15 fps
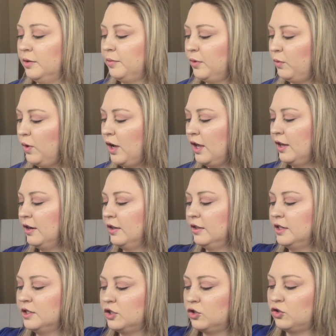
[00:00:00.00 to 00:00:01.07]
number one,
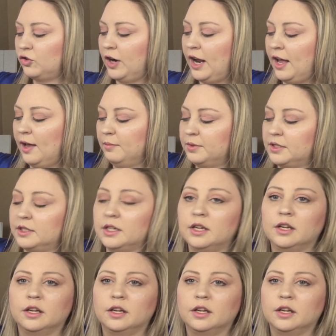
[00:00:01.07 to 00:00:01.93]
these straps,